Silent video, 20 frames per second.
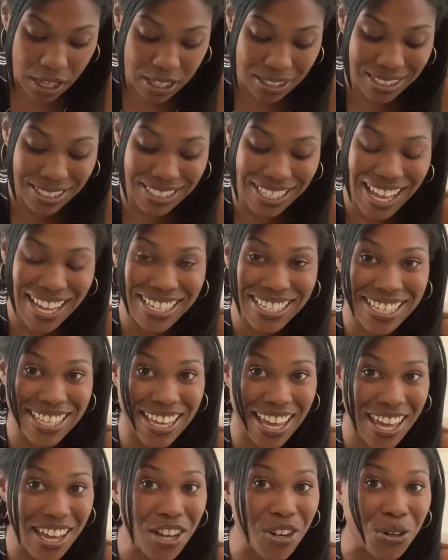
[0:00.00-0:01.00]
San
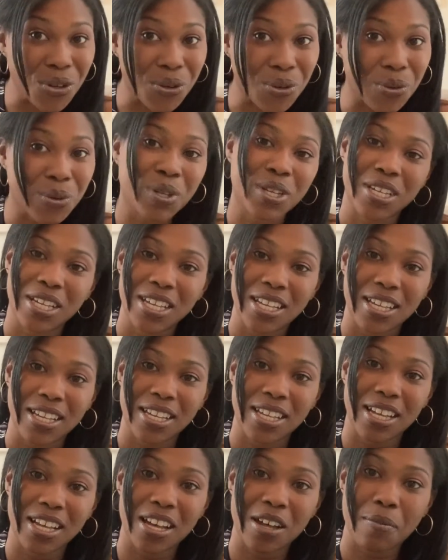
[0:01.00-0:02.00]
Diego
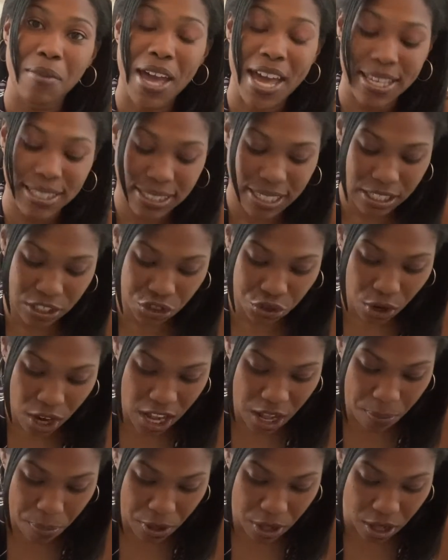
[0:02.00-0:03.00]
has a
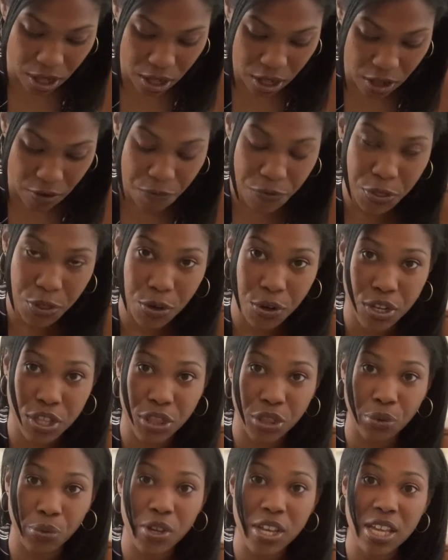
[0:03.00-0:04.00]
drop of
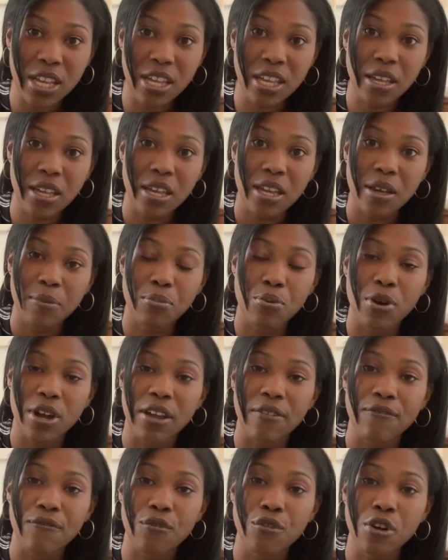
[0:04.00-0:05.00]

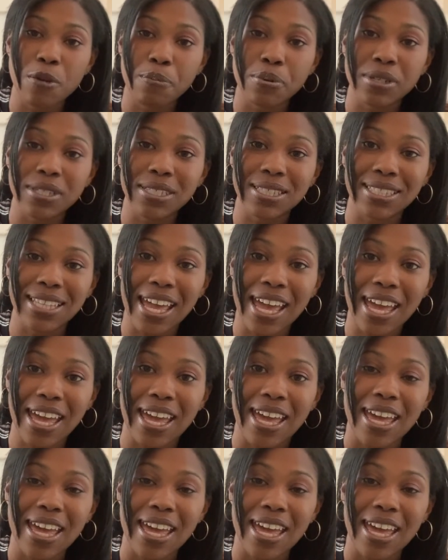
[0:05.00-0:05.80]
33.4%.